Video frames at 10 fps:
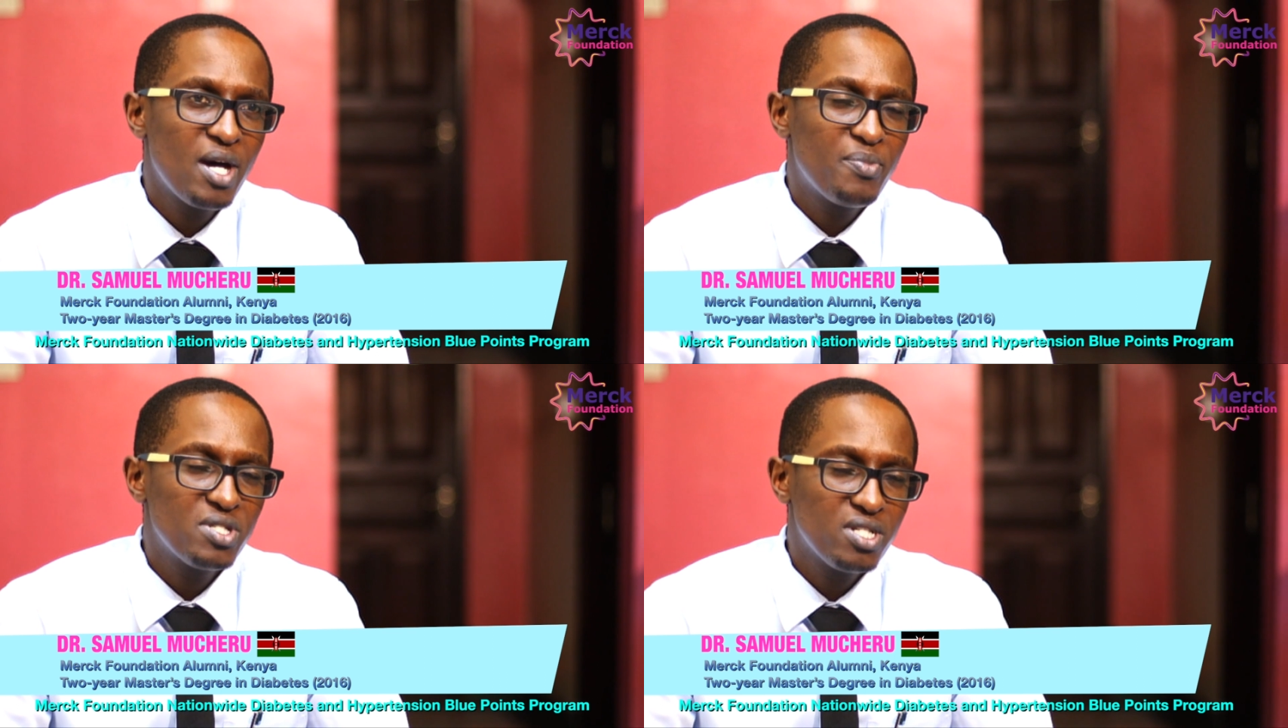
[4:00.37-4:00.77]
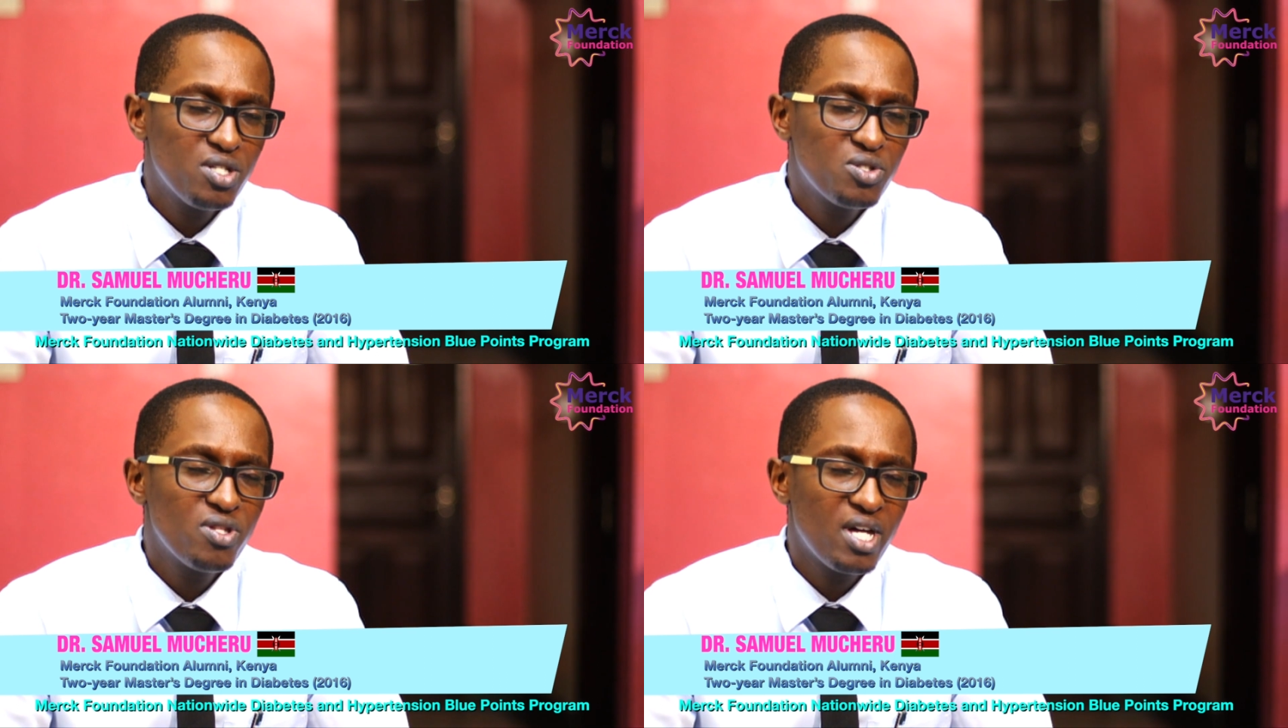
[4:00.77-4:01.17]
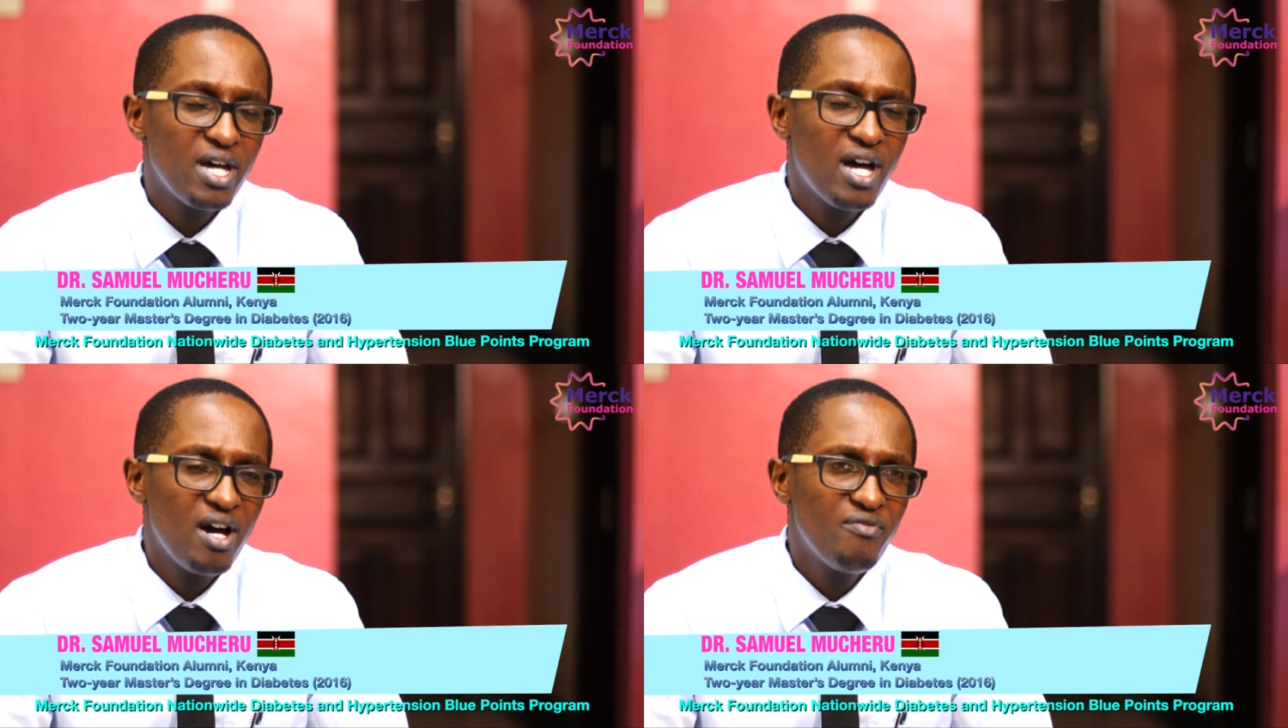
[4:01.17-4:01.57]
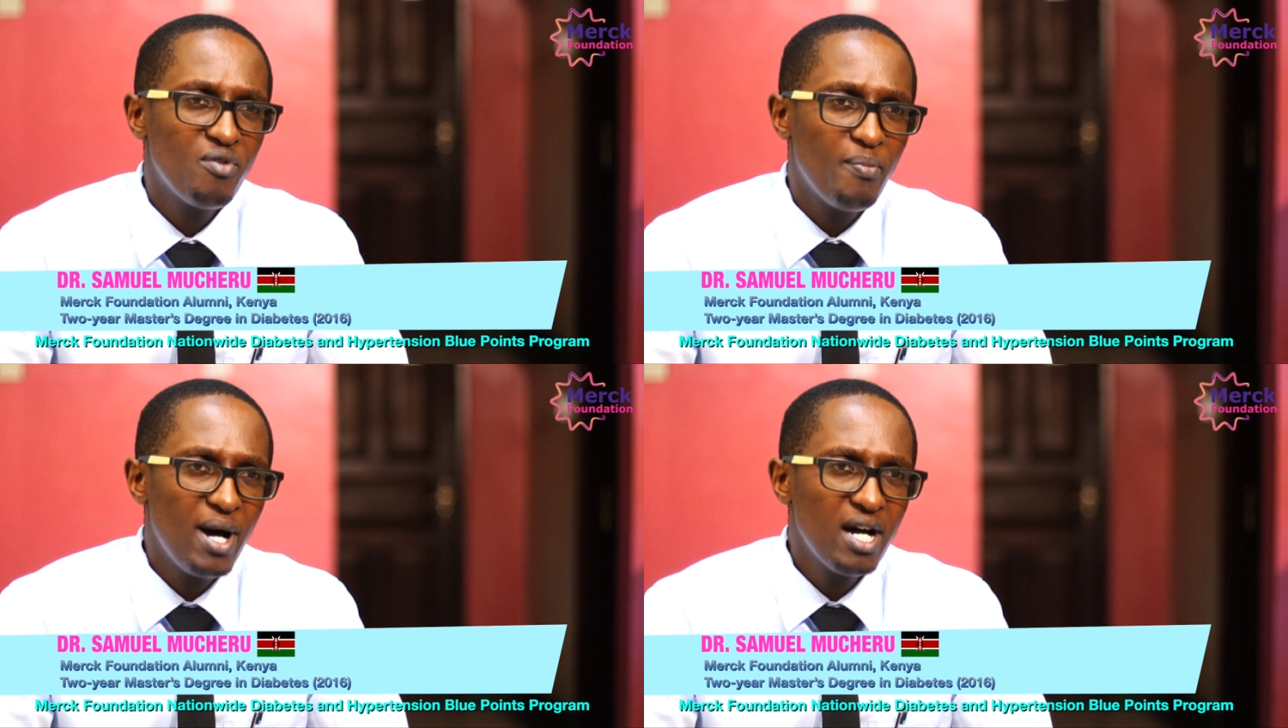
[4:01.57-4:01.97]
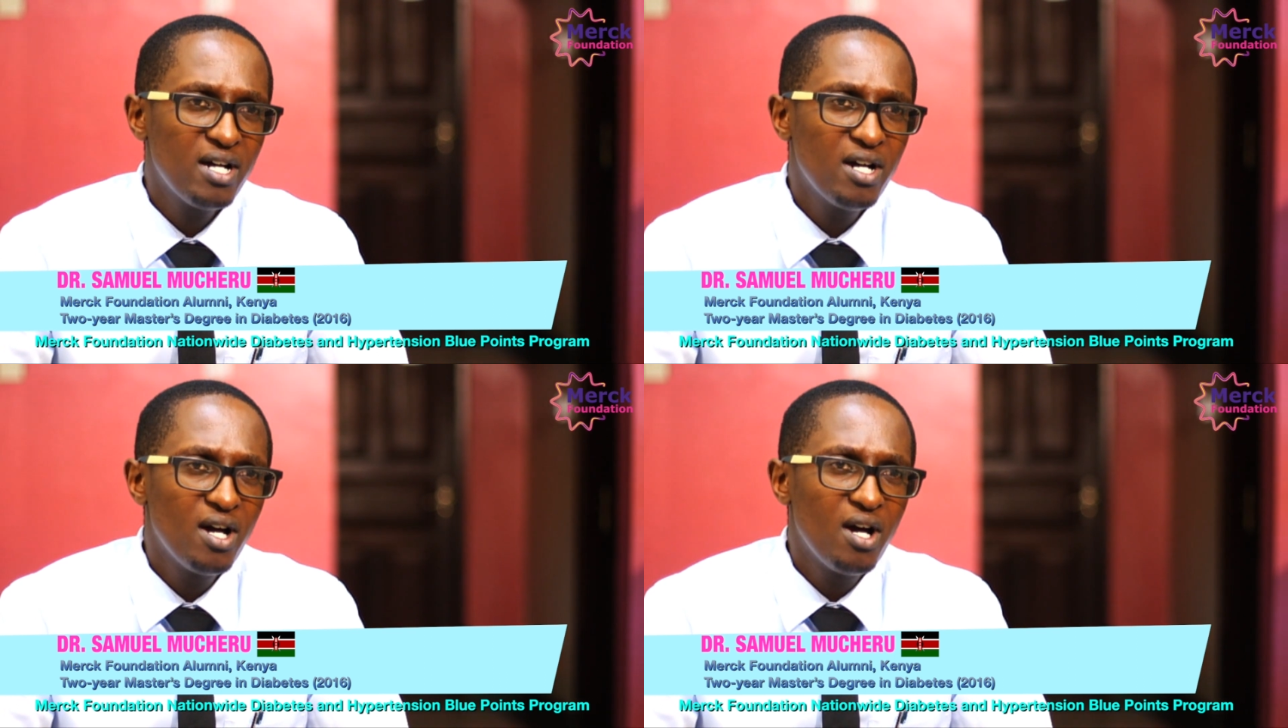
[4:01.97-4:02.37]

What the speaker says: the appreciation that I have for Merck